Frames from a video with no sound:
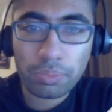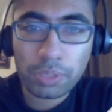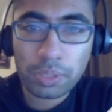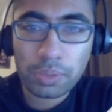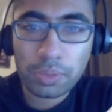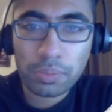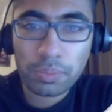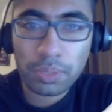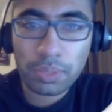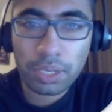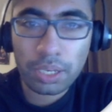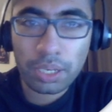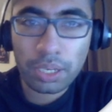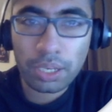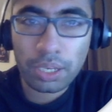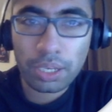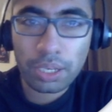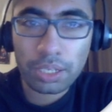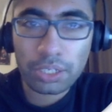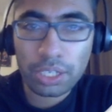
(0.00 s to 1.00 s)

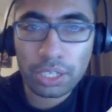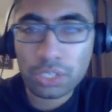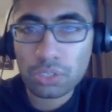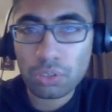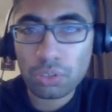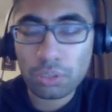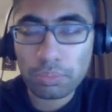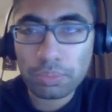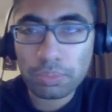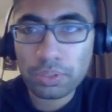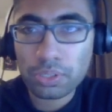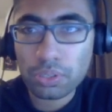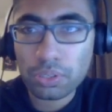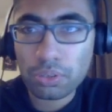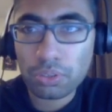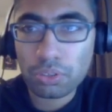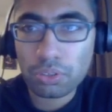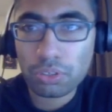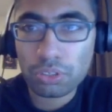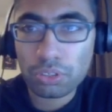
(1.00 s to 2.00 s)
So
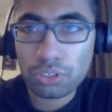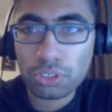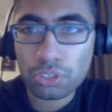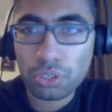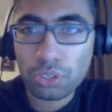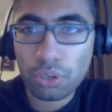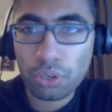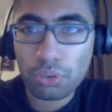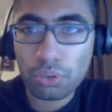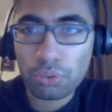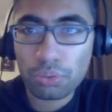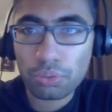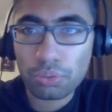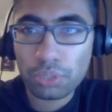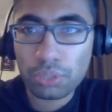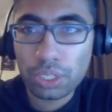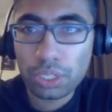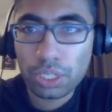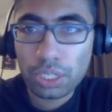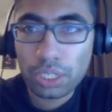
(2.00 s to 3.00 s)
you can show
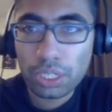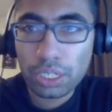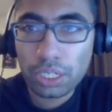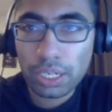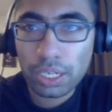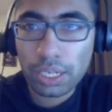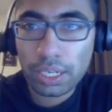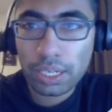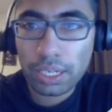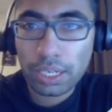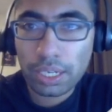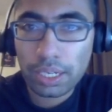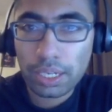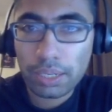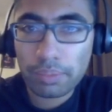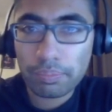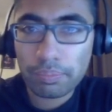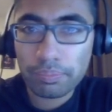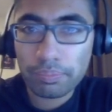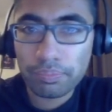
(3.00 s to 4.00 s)
an